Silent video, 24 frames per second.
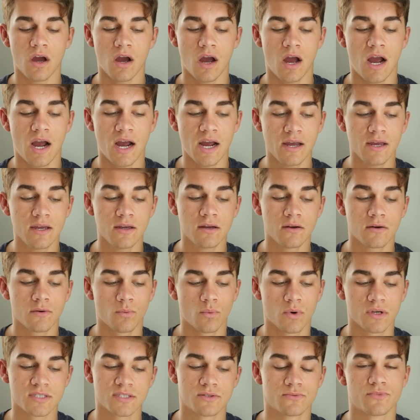I
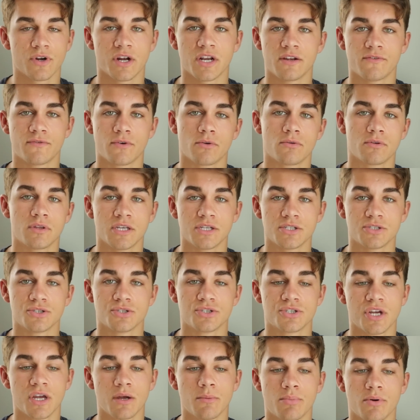wasn't ready for a
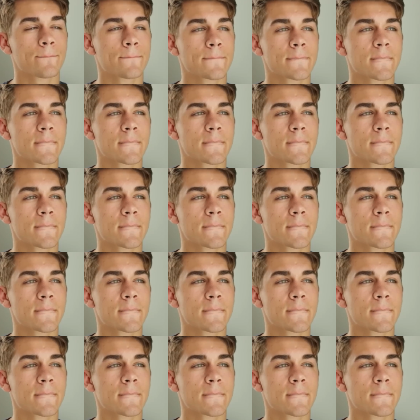relationship.